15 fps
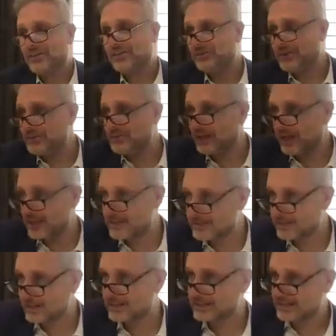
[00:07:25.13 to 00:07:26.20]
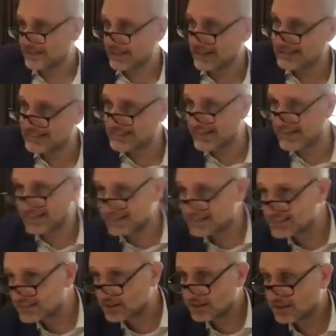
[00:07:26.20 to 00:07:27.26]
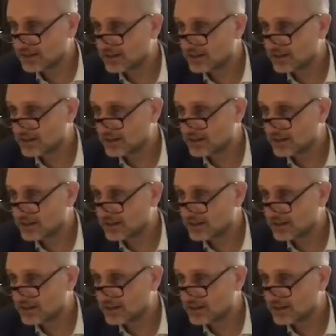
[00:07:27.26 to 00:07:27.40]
3 blessings at the end,